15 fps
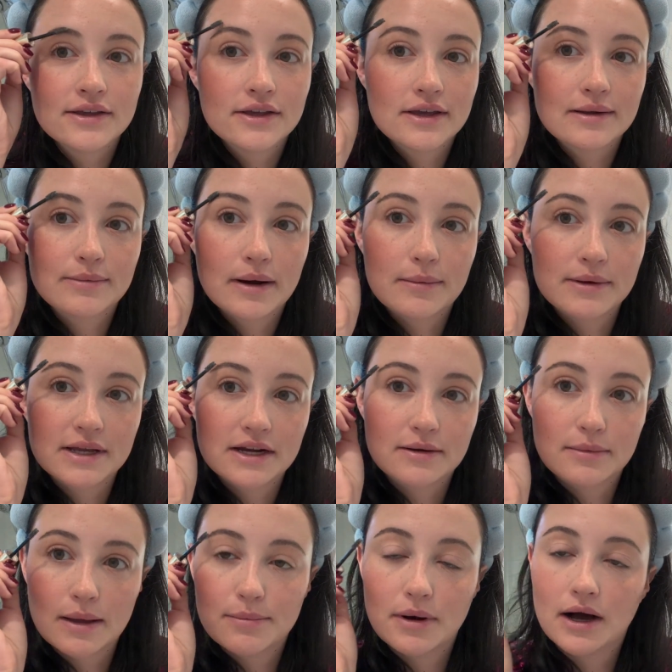You'll probably hear
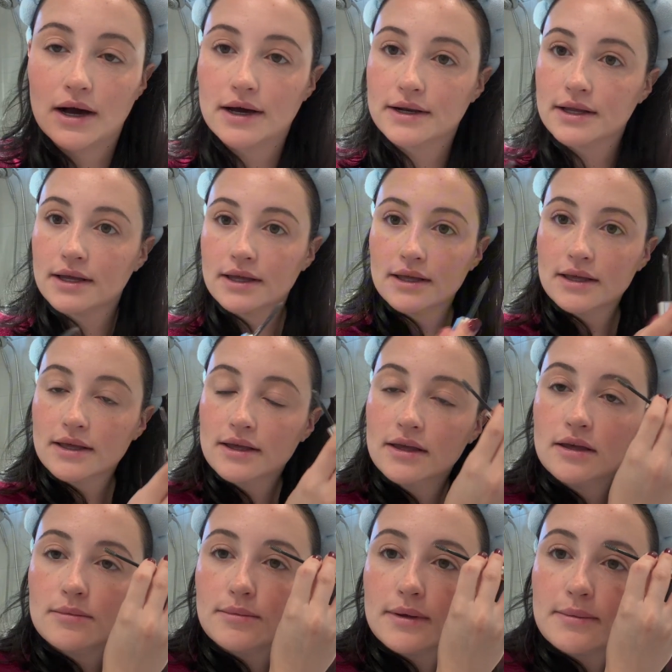my pod
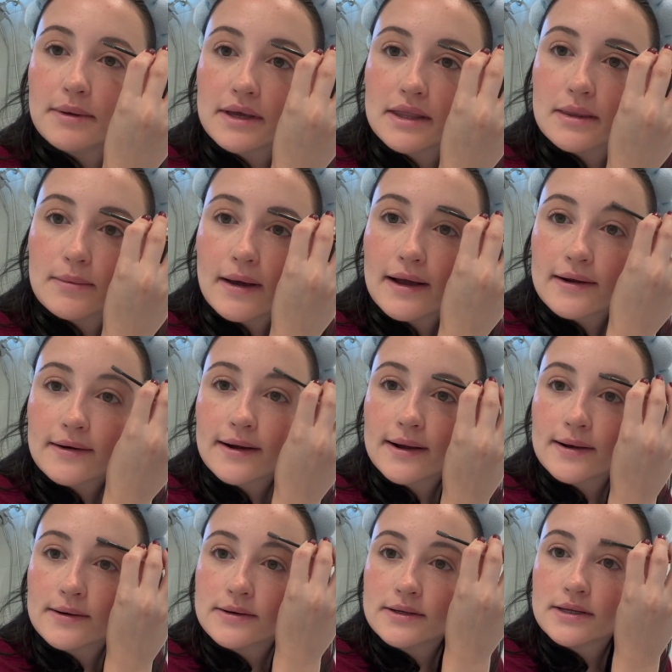beeping in the
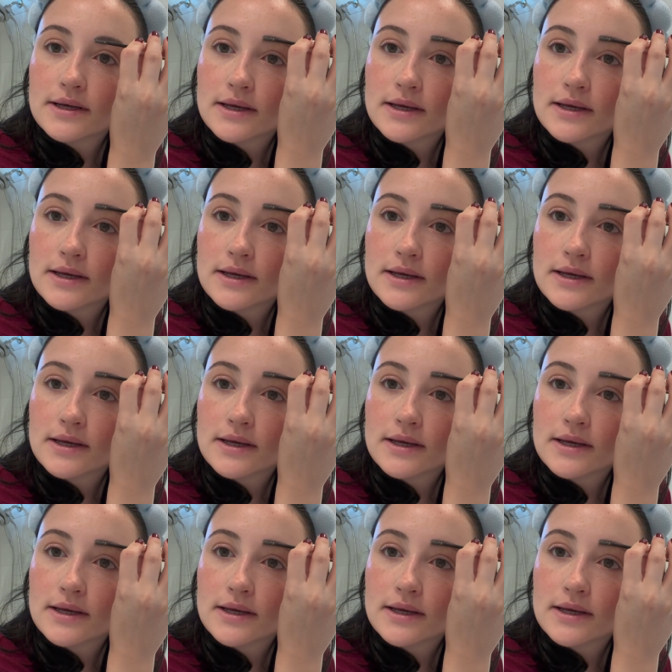background,